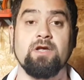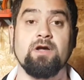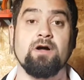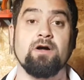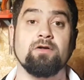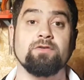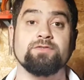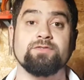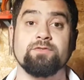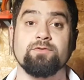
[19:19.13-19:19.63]

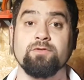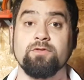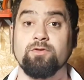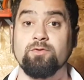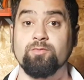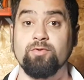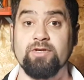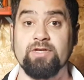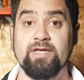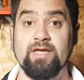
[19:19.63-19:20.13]
Also
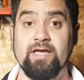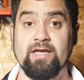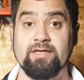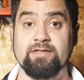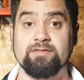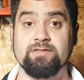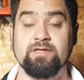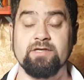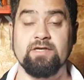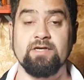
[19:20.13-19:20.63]

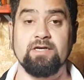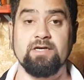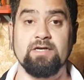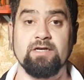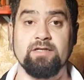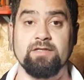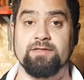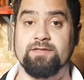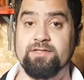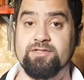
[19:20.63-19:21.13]
lubricate
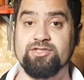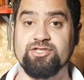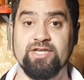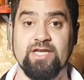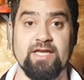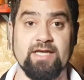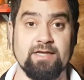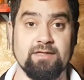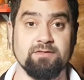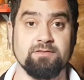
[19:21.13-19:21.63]
the
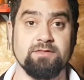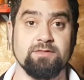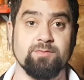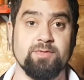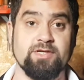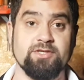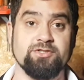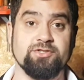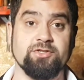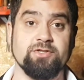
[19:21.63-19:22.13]
chain to
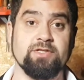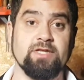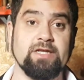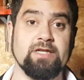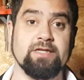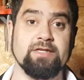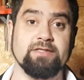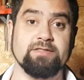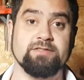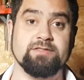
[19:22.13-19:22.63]
make sure that
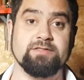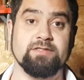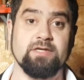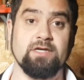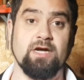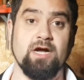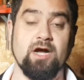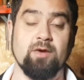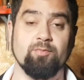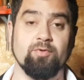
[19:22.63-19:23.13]
it's
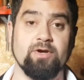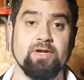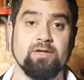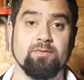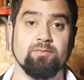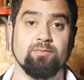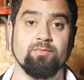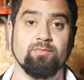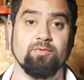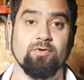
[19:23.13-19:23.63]

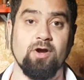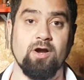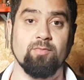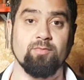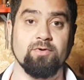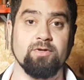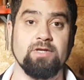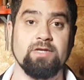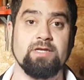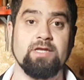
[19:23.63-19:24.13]
operating
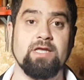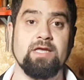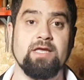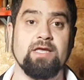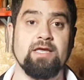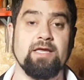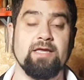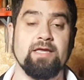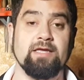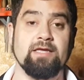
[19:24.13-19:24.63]
properly
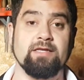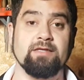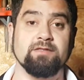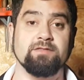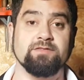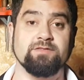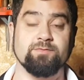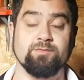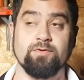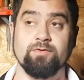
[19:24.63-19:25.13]
and
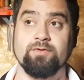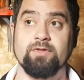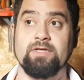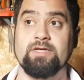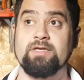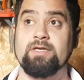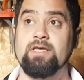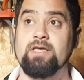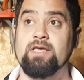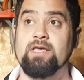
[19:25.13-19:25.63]
smoothly,